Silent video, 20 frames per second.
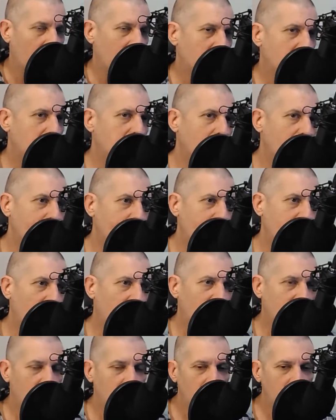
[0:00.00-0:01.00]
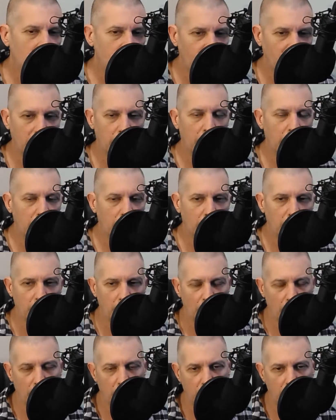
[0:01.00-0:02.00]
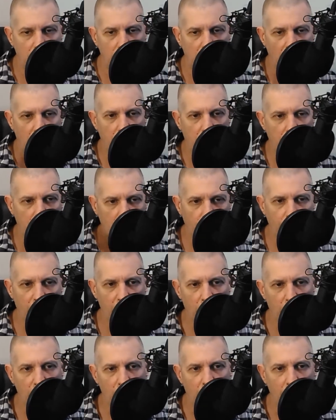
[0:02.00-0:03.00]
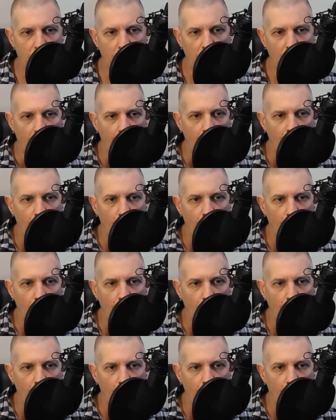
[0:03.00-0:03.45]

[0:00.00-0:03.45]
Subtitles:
And so his idea being that